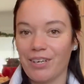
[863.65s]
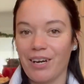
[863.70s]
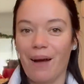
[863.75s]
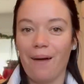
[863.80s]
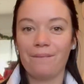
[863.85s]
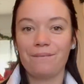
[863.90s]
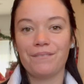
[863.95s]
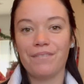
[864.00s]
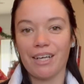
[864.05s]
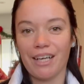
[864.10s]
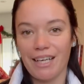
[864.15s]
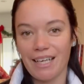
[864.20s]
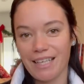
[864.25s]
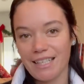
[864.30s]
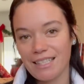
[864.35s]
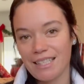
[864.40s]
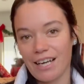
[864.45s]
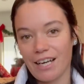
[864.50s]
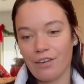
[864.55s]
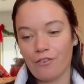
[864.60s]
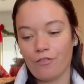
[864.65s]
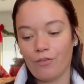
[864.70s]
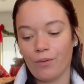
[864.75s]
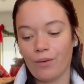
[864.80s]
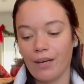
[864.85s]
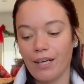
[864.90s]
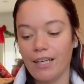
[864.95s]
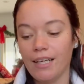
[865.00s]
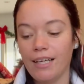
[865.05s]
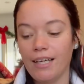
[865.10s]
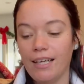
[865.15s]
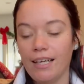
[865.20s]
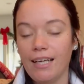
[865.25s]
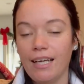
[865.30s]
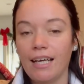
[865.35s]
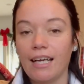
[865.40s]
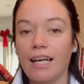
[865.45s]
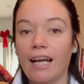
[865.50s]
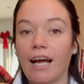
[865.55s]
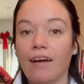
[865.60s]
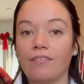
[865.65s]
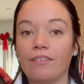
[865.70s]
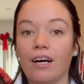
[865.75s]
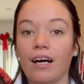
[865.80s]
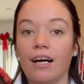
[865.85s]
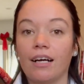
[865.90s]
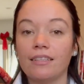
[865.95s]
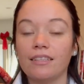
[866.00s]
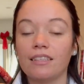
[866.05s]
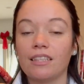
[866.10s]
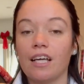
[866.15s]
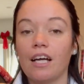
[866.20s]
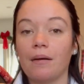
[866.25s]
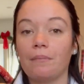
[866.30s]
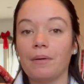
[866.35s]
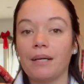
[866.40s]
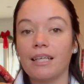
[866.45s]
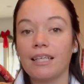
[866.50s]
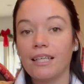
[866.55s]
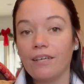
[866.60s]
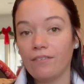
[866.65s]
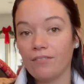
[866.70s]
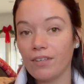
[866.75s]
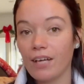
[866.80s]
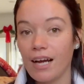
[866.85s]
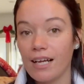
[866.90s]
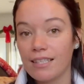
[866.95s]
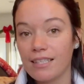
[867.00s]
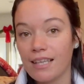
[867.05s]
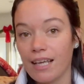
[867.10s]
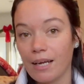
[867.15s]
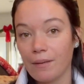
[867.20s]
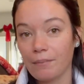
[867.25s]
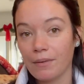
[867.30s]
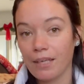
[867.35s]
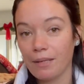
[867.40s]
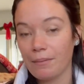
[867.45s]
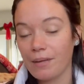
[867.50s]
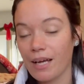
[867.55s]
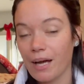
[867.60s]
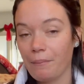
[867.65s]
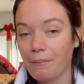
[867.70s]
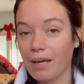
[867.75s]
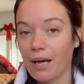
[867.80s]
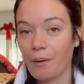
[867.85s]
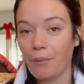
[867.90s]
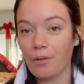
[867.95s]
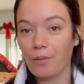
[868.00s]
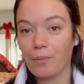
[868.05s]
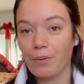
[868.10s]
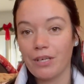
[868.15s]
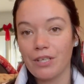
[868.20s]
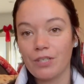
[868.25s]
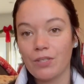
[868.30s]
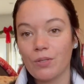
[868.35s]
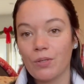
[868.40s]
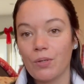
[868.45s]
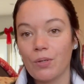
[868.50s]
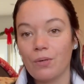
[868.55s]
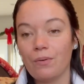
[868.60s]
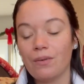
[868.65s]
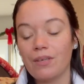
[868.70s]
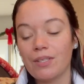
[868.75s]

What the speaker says: I'm very excited for it, and I've got some gift guides that I'm going to be coming out with pretty soon,